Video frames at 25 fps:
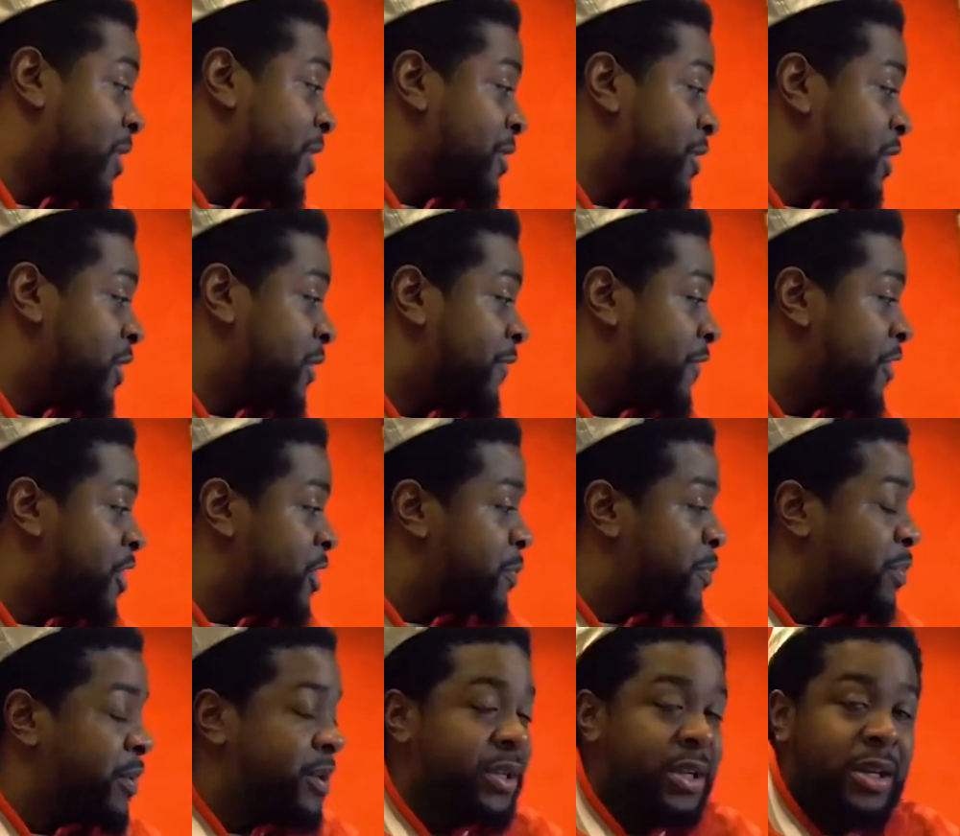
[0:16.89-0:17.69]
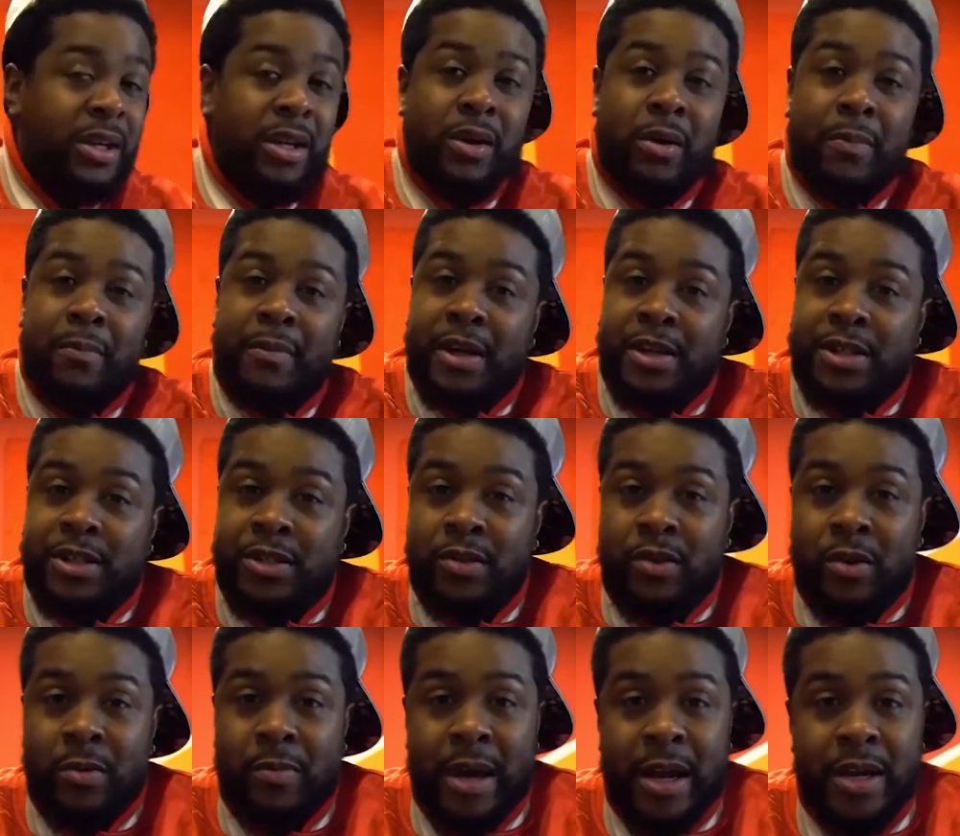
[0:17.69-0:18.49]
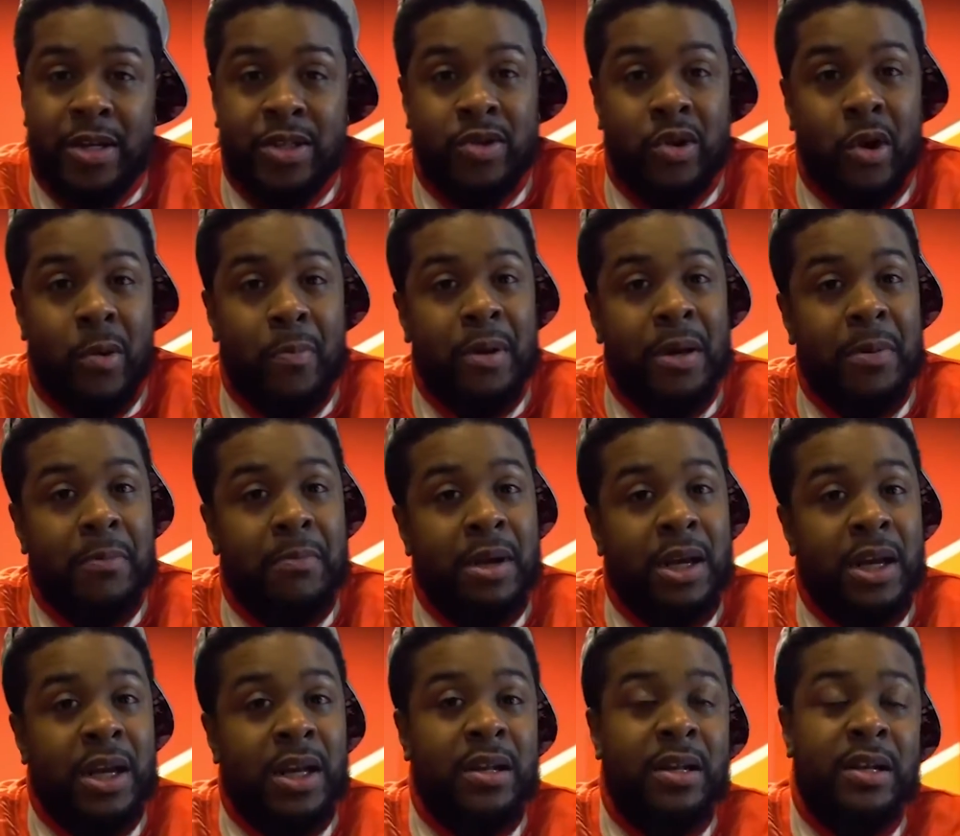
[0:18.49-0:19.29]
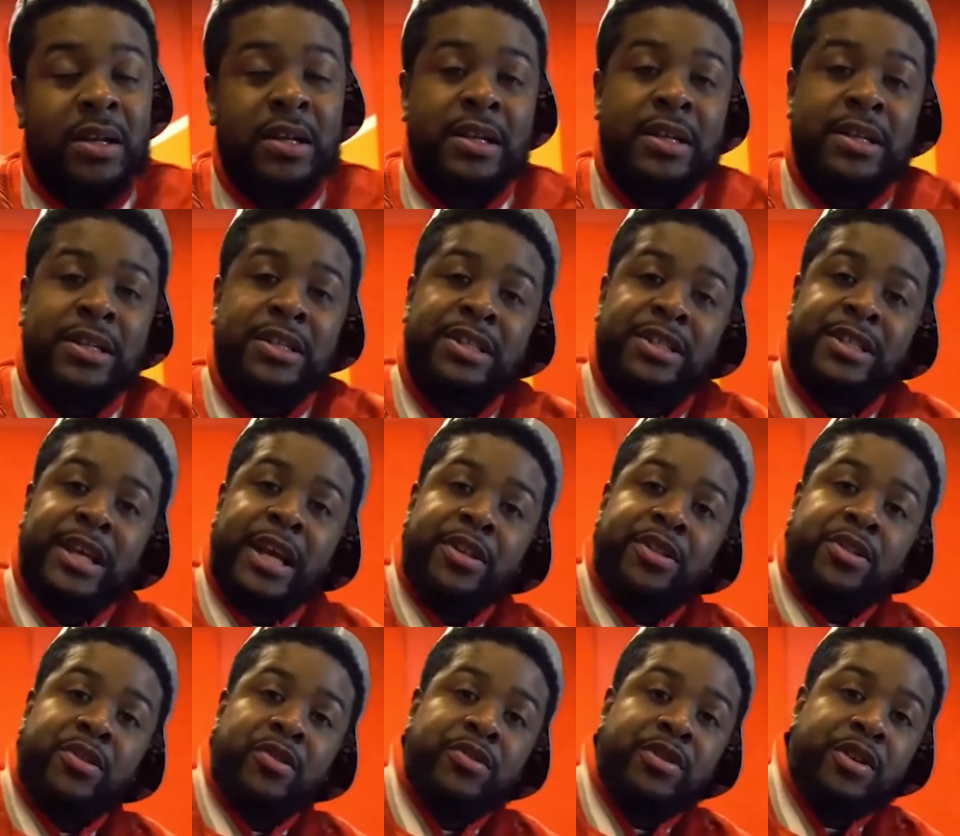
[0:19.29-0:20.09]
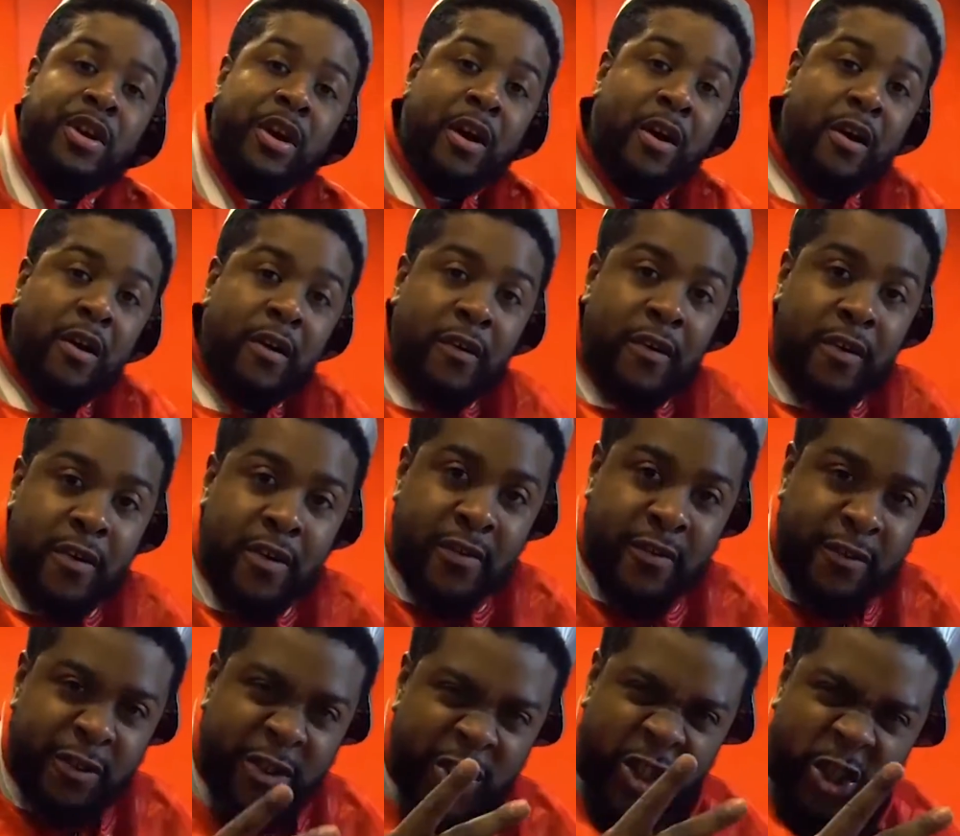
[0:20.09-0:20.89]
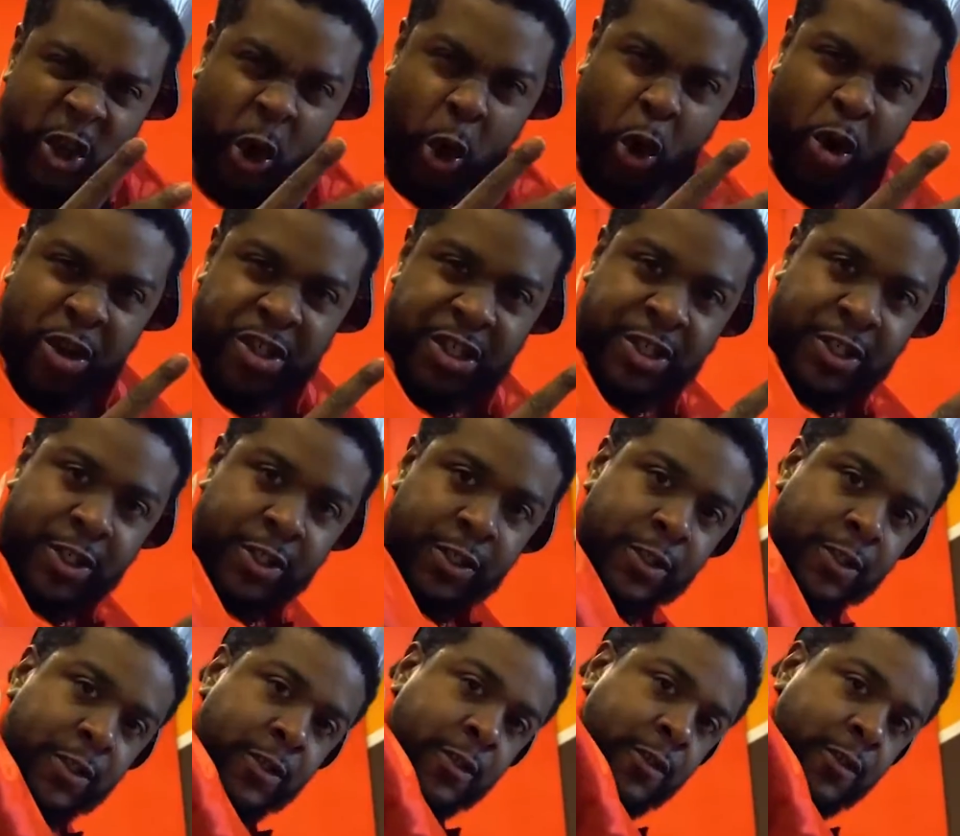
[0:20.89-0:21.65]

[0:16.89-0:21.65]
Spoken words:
Just finished putting an ill mix to it, man. It's gonna be mean. Stay tuned, you heard? Sauce.